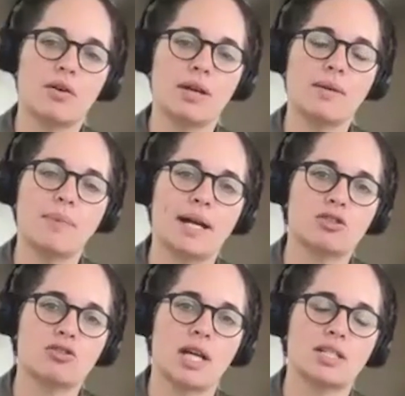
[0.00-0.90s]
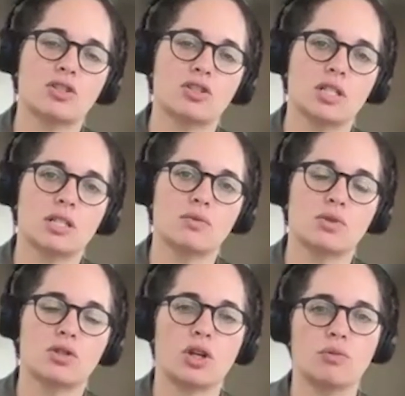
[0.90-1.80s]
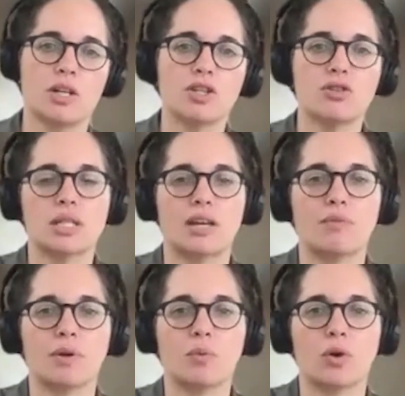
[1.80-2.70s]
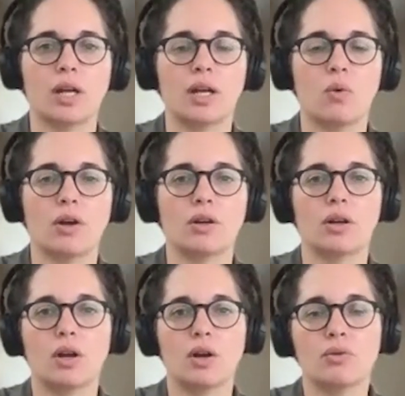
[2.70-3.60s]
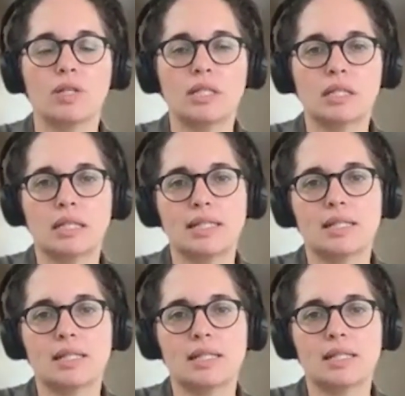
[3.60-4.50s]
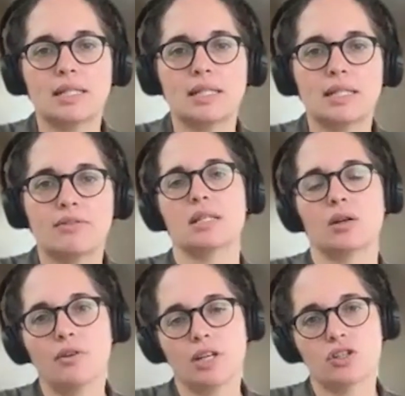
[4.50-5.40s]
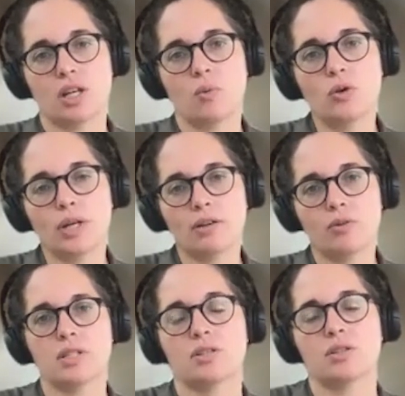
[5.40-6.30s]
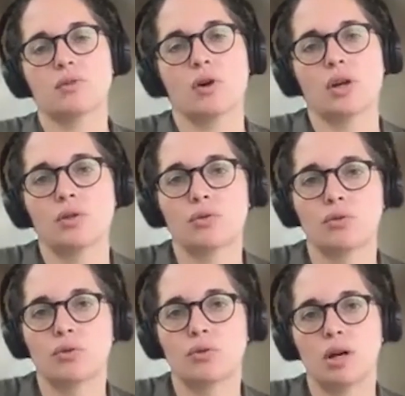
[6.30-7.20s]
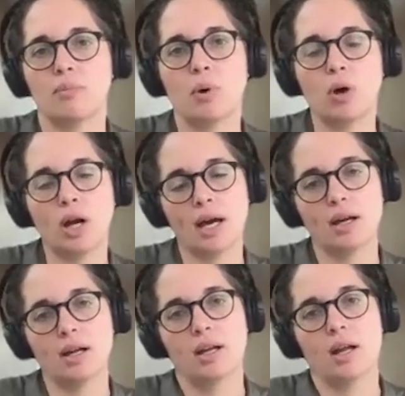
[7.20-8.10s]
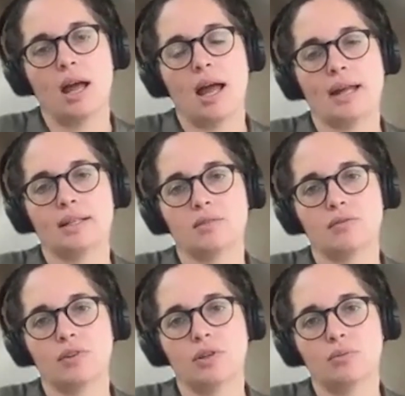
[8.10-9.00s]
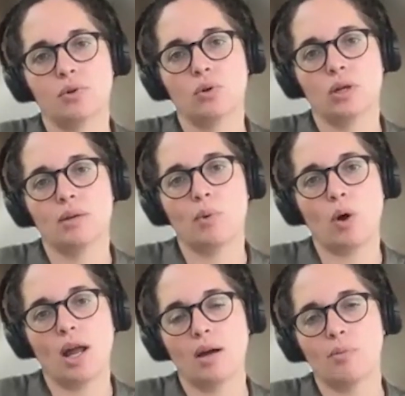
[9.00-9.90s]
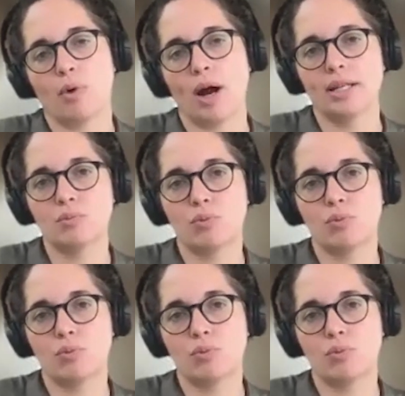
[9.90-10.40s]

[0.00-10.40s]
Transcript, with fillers: impact strategies for documentaries they've been working on recently. Film about her process of going through Lobola, and it's a film called Lobola Bride's